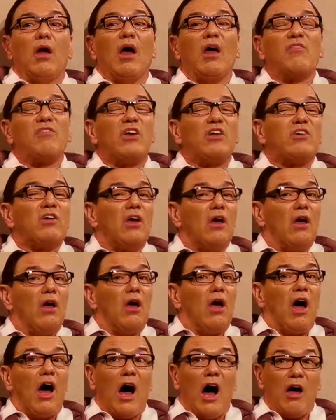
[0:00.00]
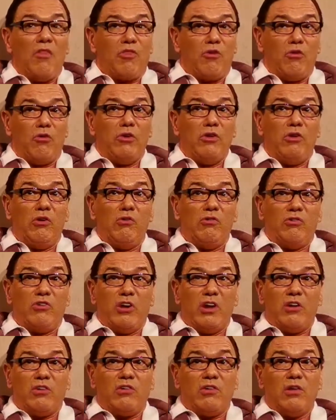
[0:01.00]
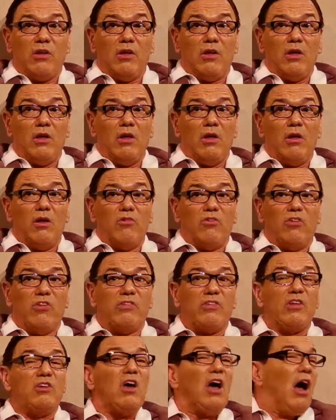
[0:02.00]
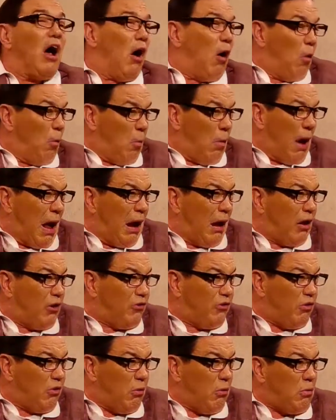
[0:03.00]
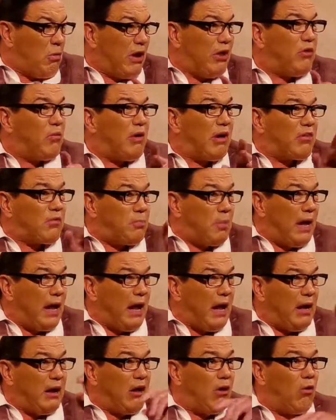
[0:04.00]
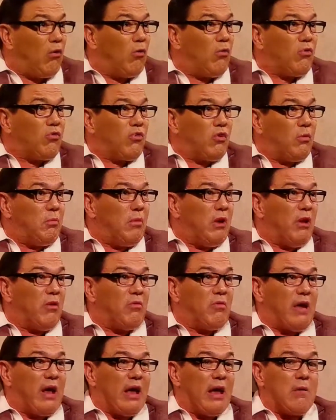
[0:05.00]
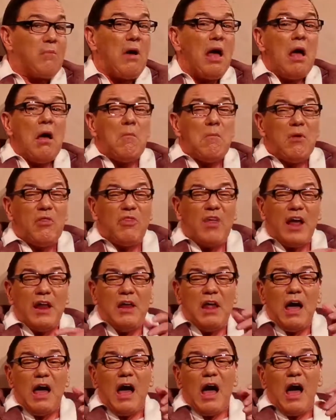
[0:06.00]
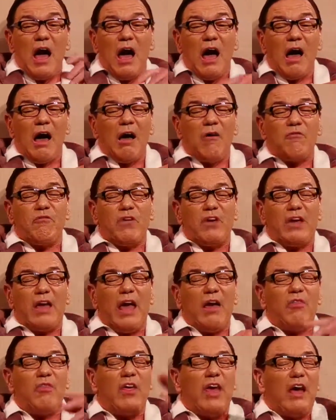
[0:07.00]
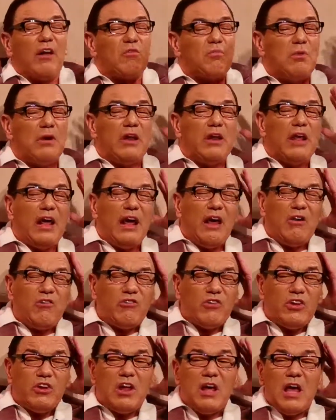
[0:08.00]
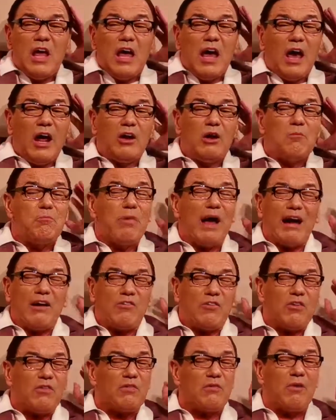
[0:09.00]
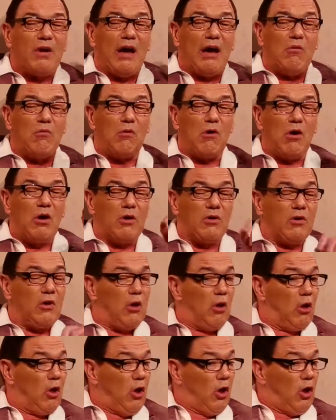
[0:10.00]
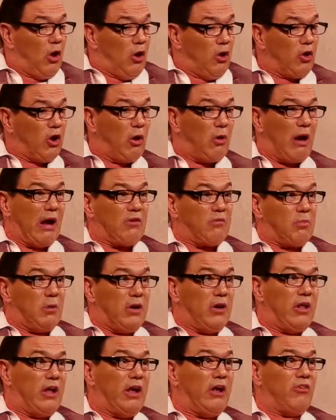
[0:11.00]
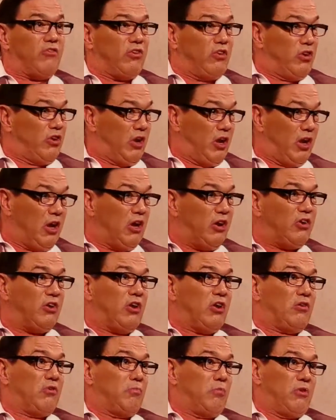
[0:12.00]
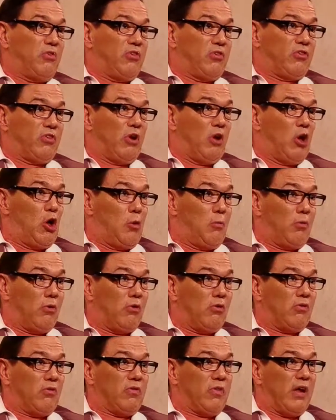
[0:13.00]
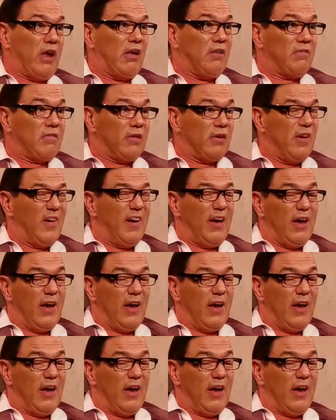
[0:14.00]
I said, I thought you did. She said, well, I do when you explain it all to me, Graham. But then I forget the explanation and I'm back to square one. No explanation needed, Mr. Turnbull says.